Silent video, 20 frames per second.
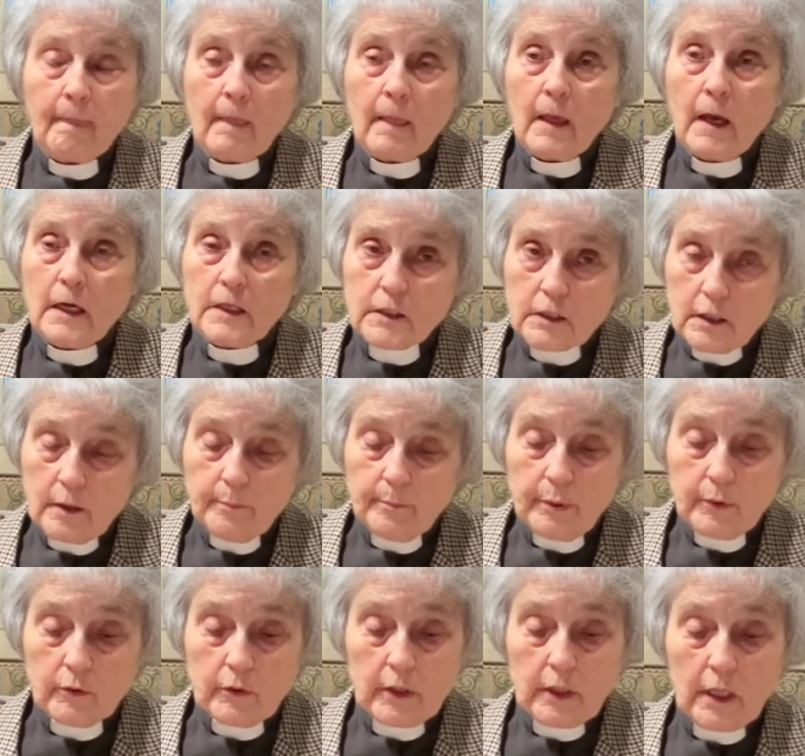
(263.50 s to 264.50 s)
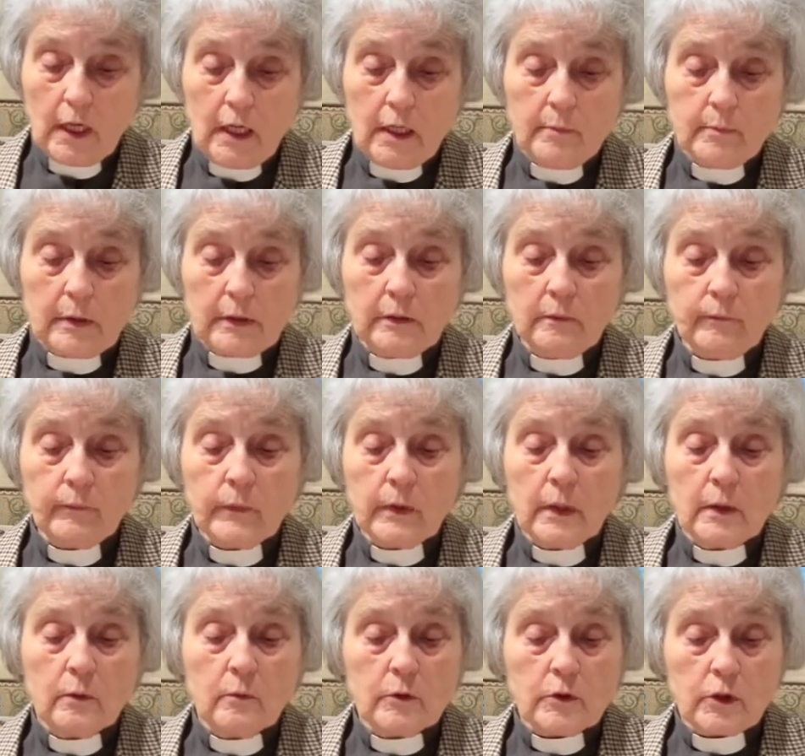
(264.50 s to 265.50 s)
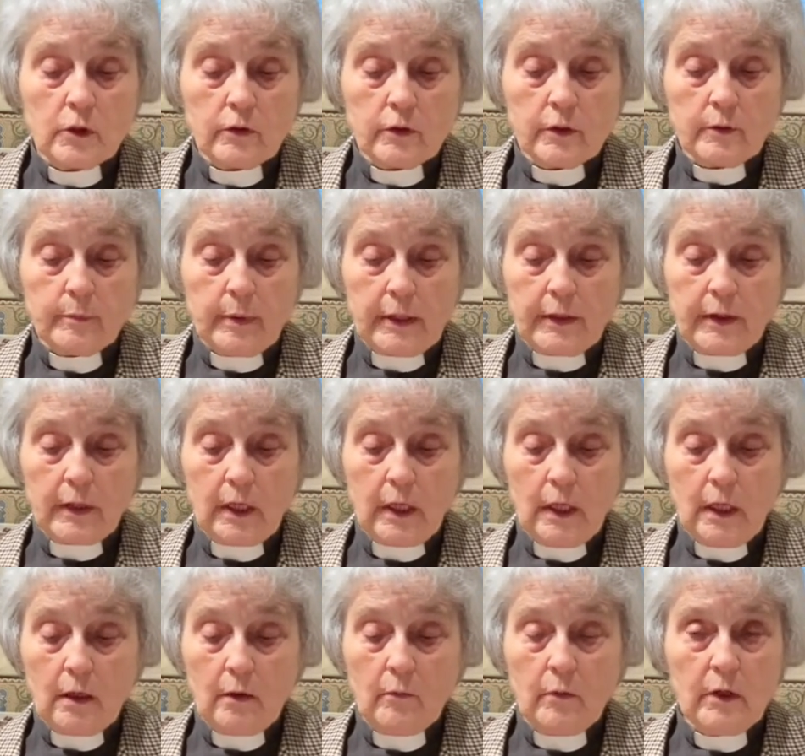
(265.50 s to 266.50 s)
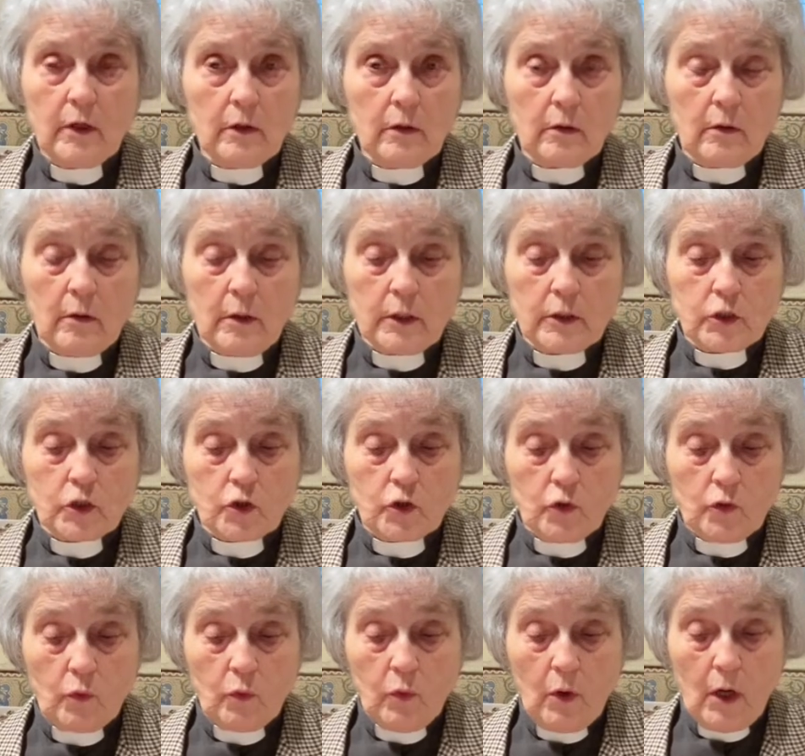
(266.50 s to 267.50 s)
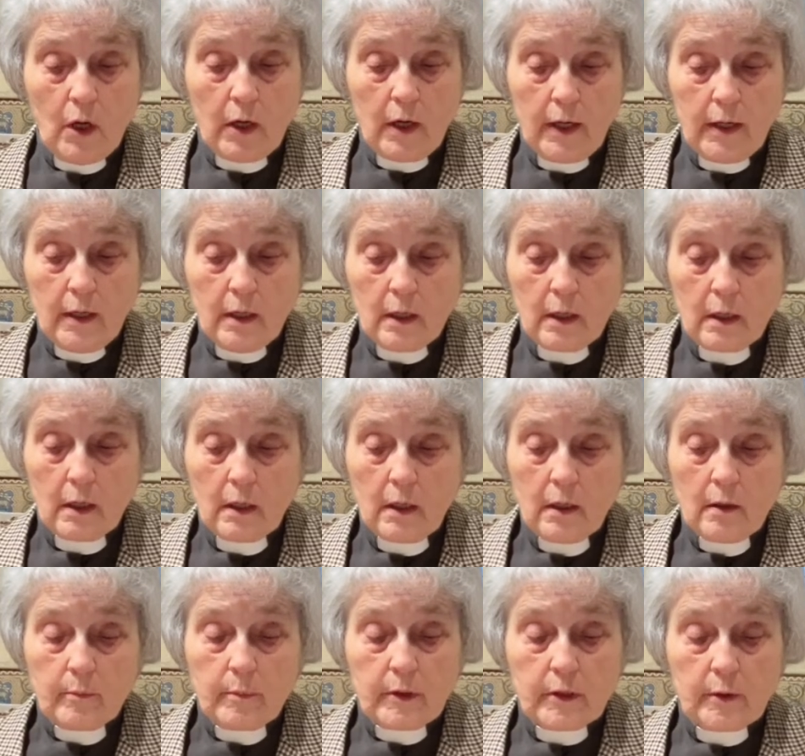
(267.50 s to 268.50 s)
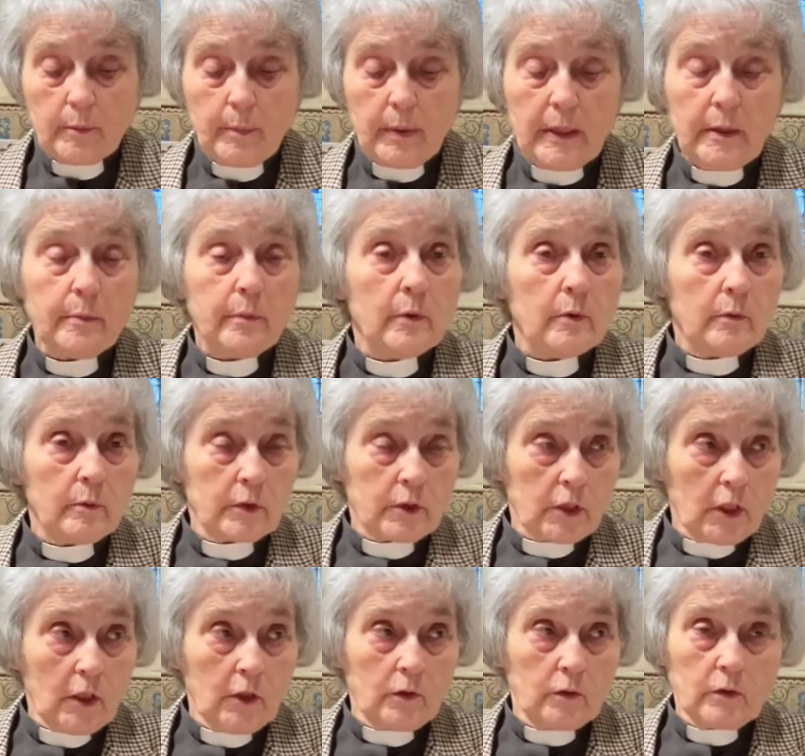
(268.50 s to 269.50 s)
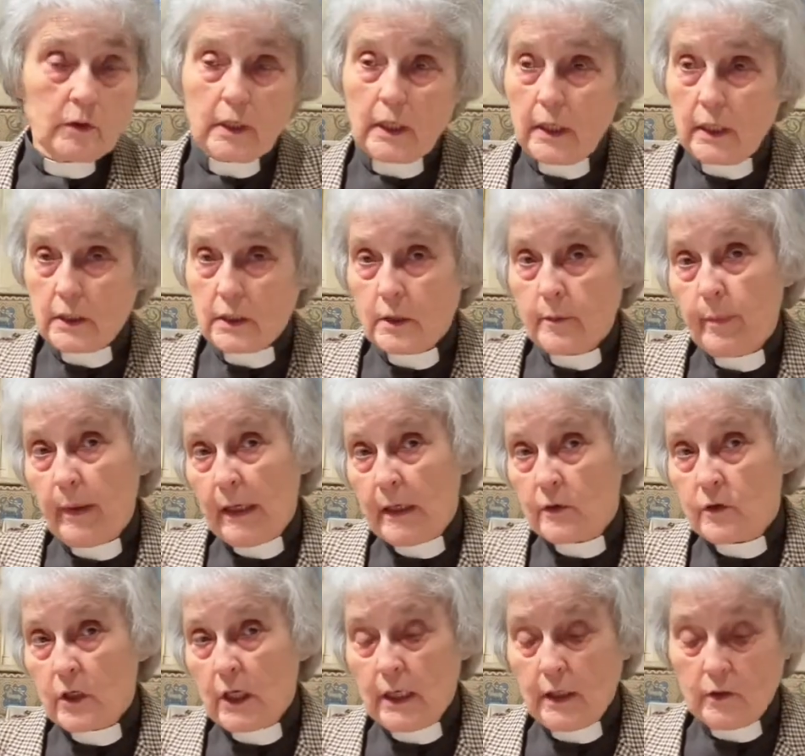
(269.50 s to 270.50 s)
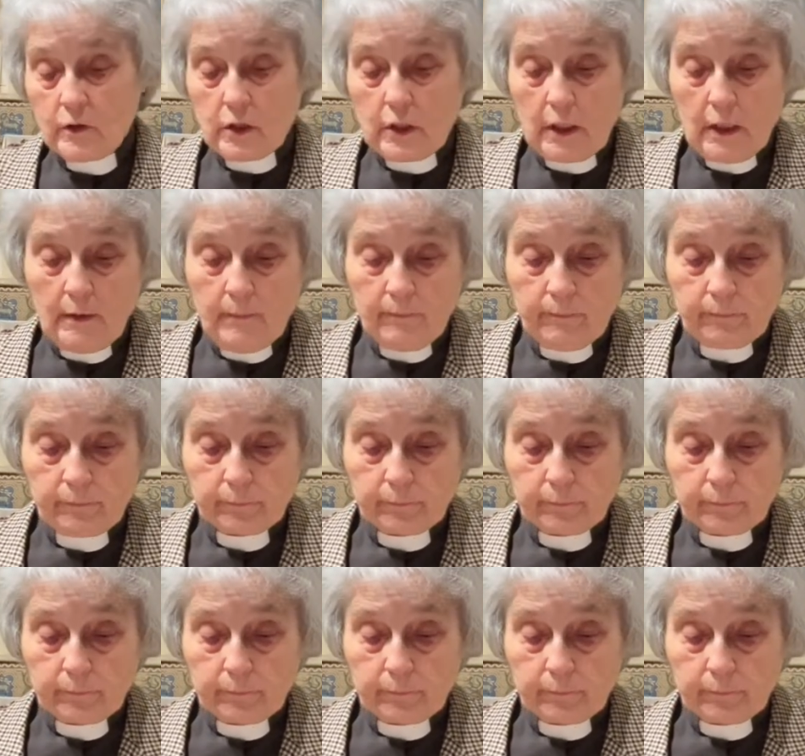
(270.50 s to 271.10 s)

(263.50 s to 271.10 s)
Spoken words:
At some point, Haman was honoured by the king. We're not quite sure why, but the people were told they had to bow down to him.